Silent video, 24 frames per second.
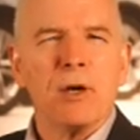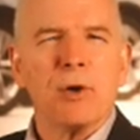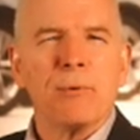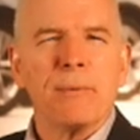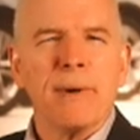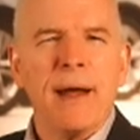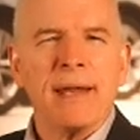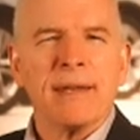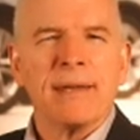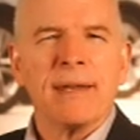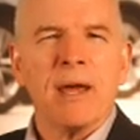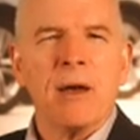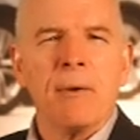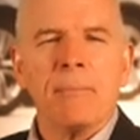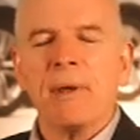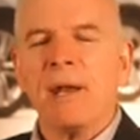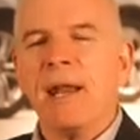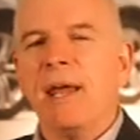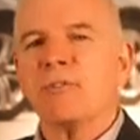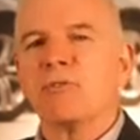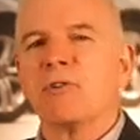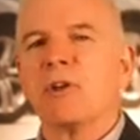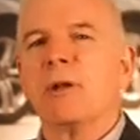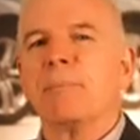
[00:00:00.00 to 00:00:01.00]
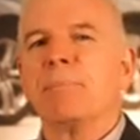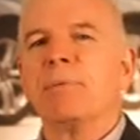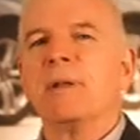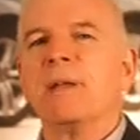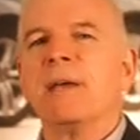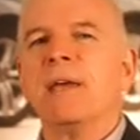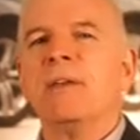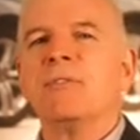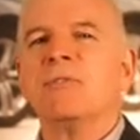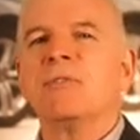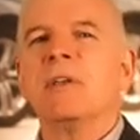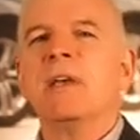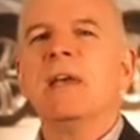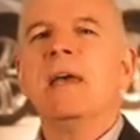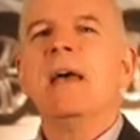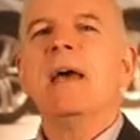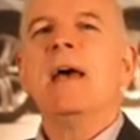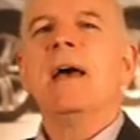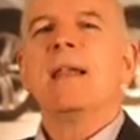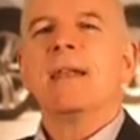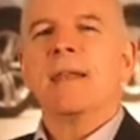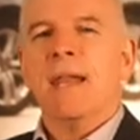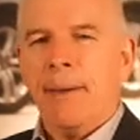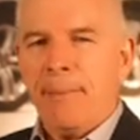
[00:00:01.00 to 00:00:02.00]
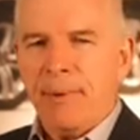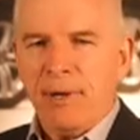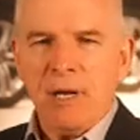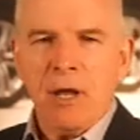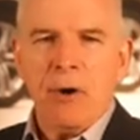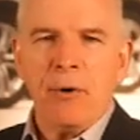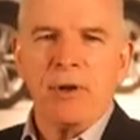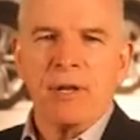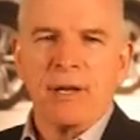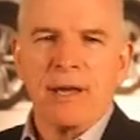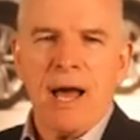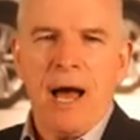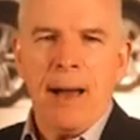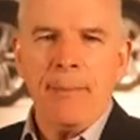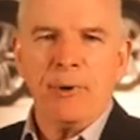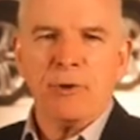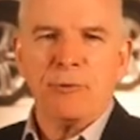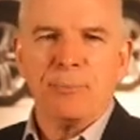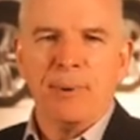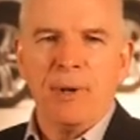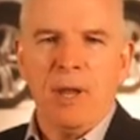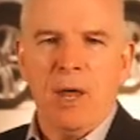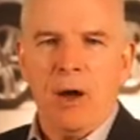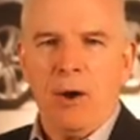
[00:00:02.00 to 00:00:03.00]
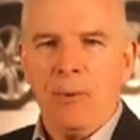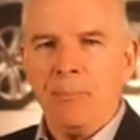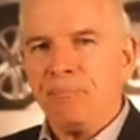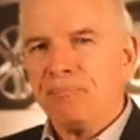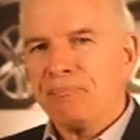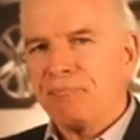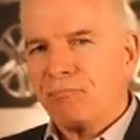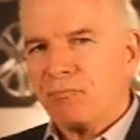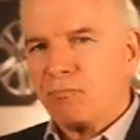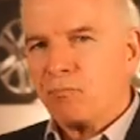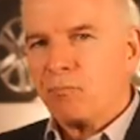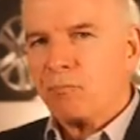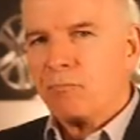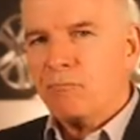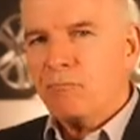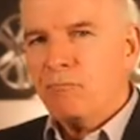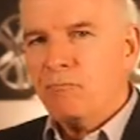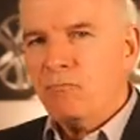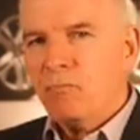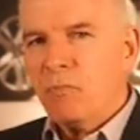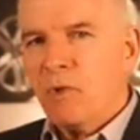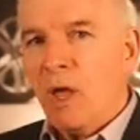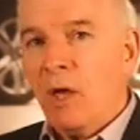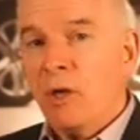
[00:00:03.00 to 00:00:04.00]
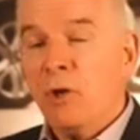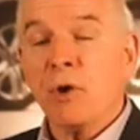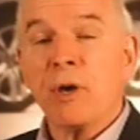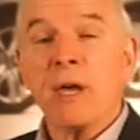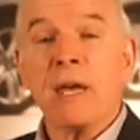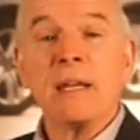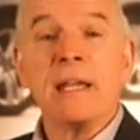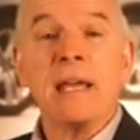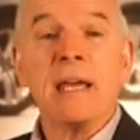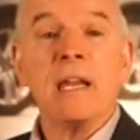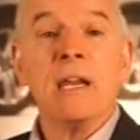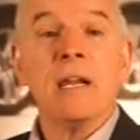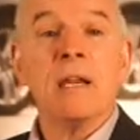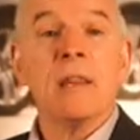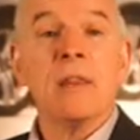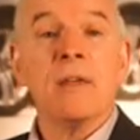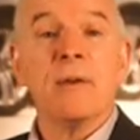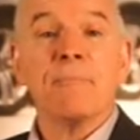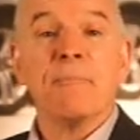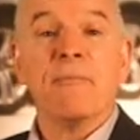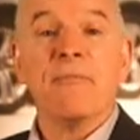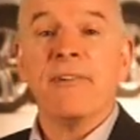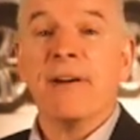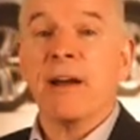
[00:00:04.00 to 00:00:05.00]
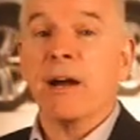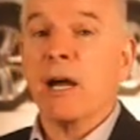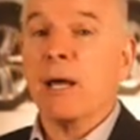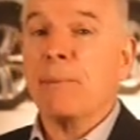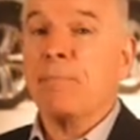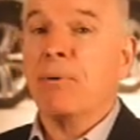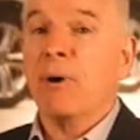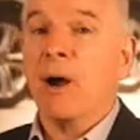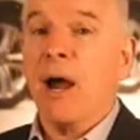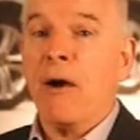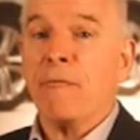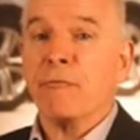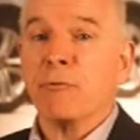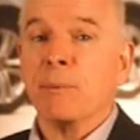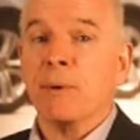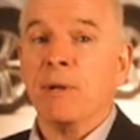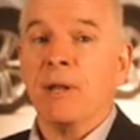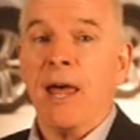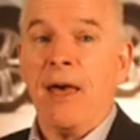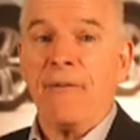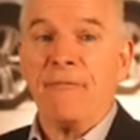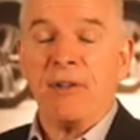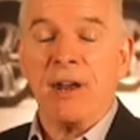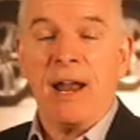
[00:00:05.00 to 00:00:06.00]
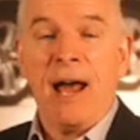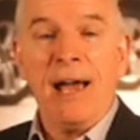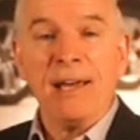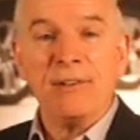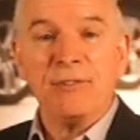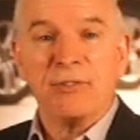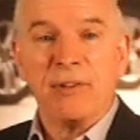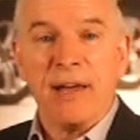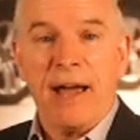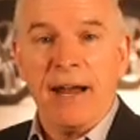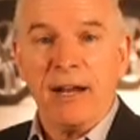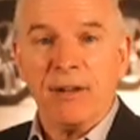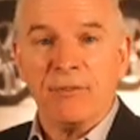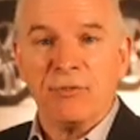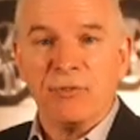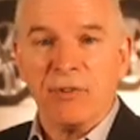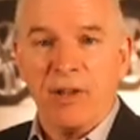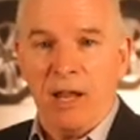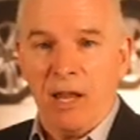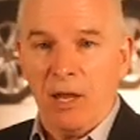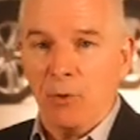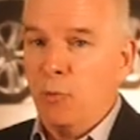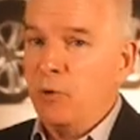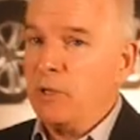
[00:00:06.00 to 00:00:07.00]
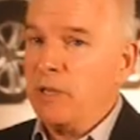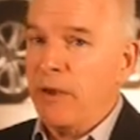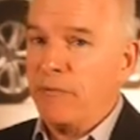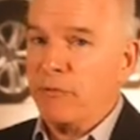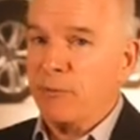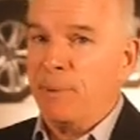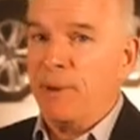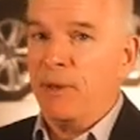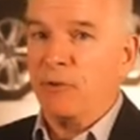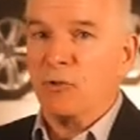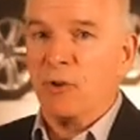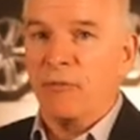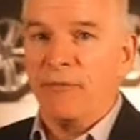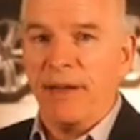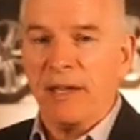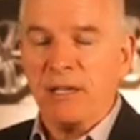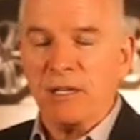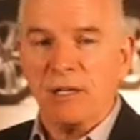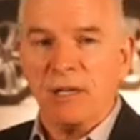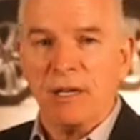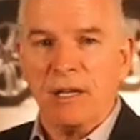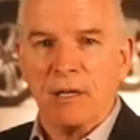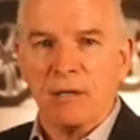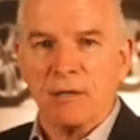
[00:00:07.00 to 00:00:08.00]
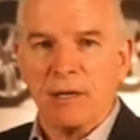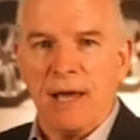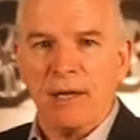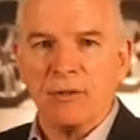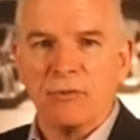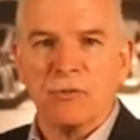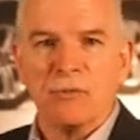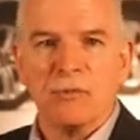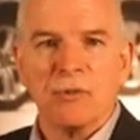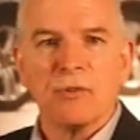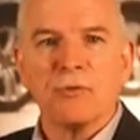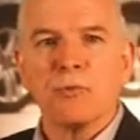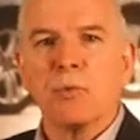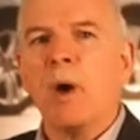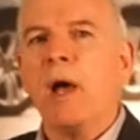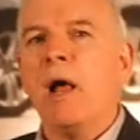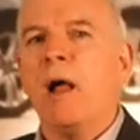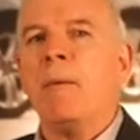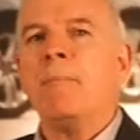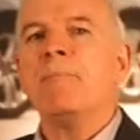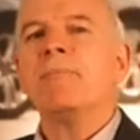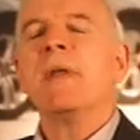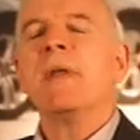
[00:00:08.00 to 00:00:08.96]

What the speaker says: right now, I'm going to ask you to please let me know in the comments below. You can get into the very profitable F&I side of selling when you have a Pennsylvania dealer license as well.